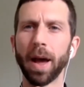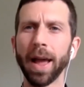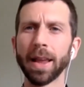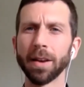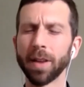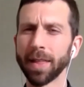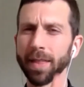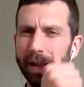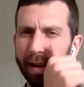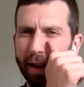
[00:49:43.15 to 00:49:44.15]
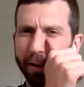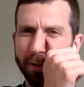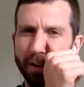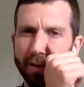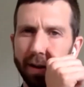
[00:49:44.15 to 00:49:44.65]
I think I can
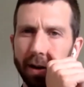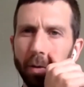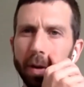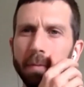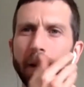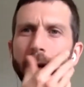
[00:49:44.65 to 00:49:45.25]
answer the second one.